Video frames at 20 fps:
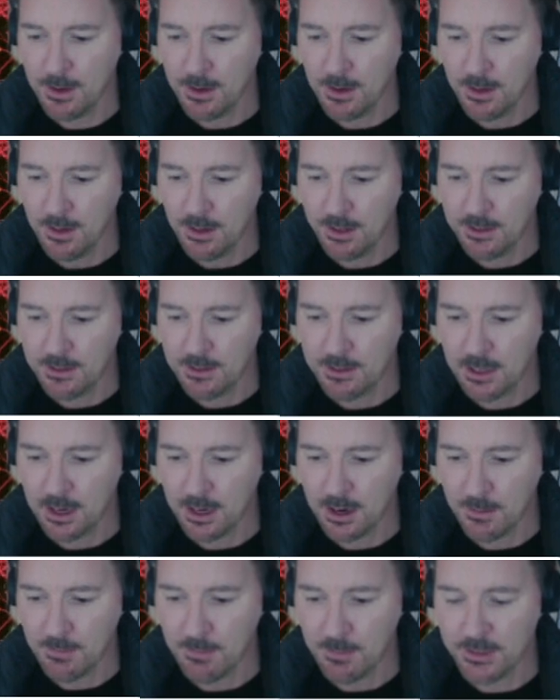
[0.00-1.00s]
It's
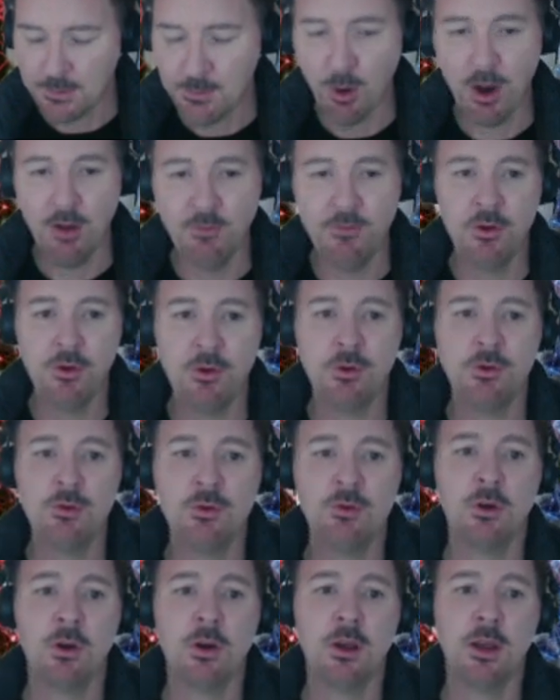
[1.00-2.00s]
my
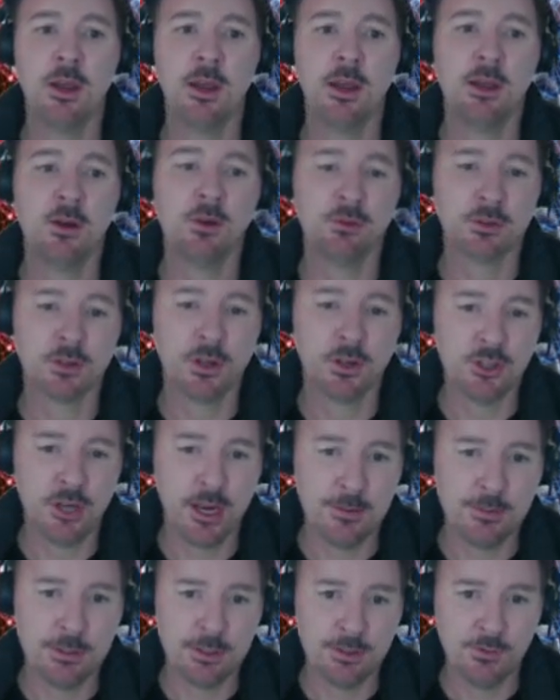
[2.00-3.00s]
view and also
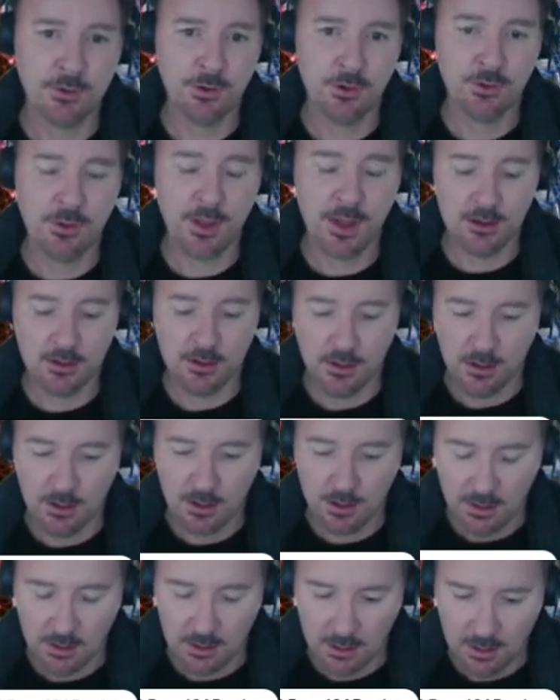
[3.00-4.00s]
James's view that
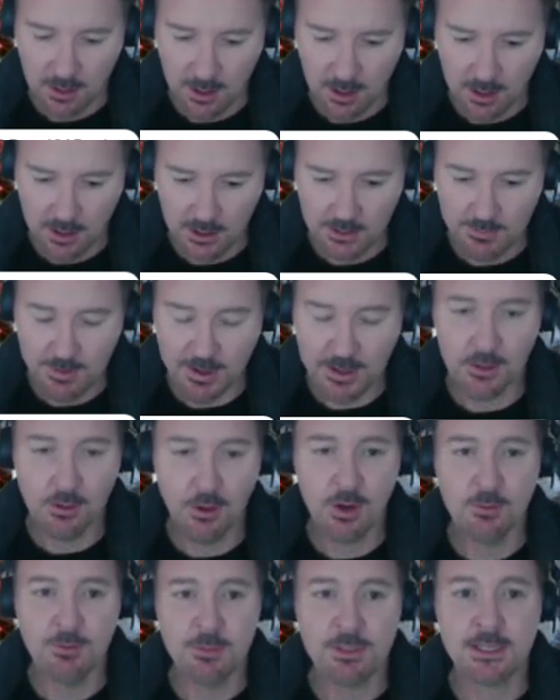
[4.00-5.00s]
he's made a
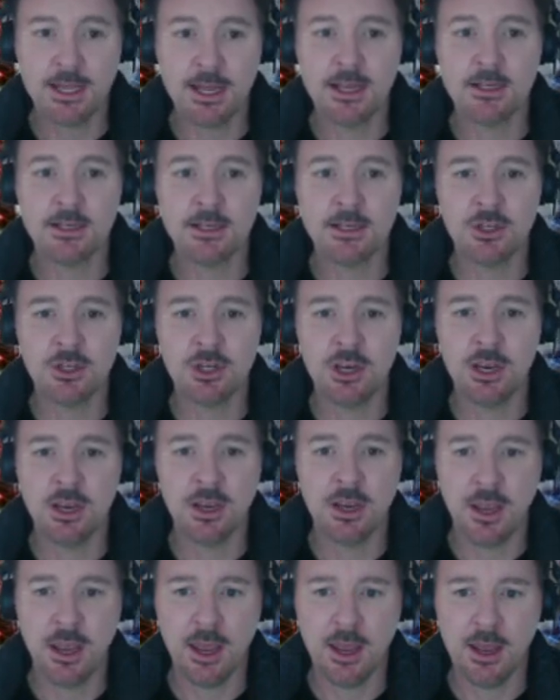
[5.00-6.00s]
lot of mistakes this
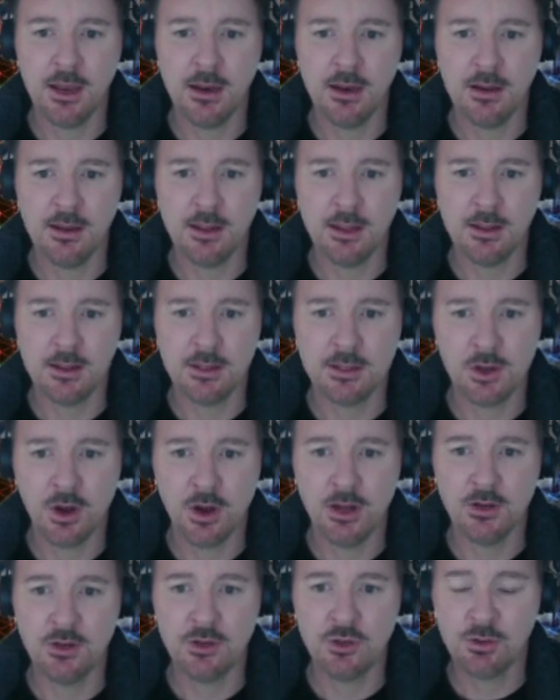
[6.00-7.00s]
year, and that the
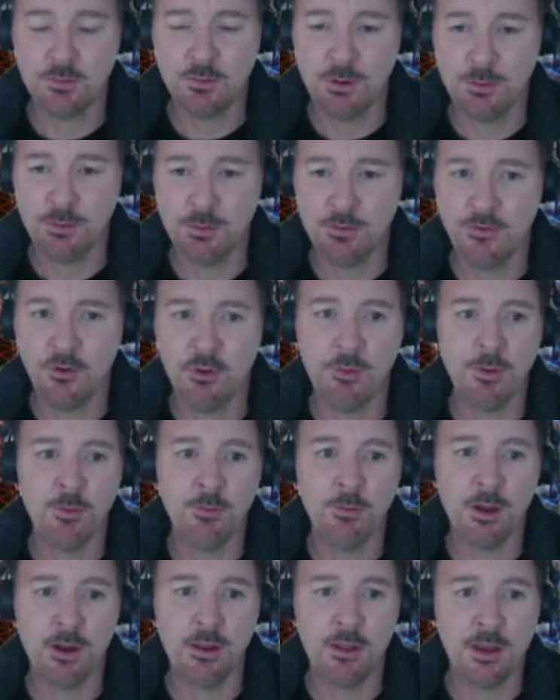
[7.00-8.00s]
side should be
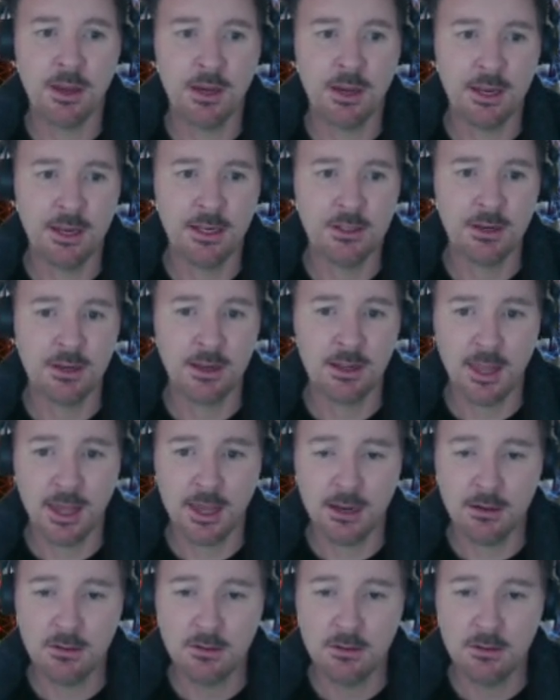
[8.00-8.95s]
performing better than it is on the ladder.